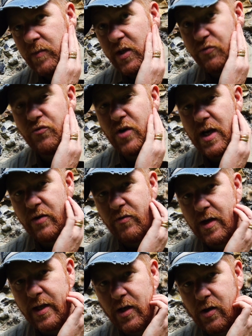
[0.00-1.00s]
It's
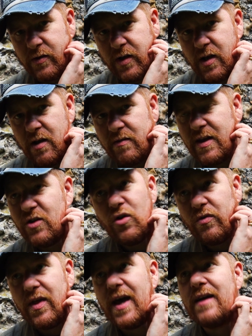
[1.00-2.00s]
really good. They're
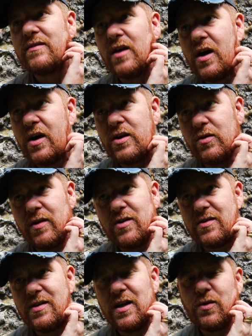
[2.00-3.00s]
not there to hurt you, they're
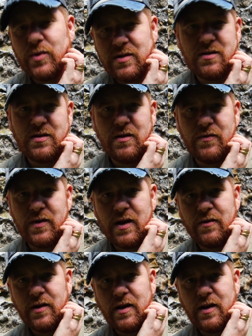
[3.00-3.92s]
just inquisitive, and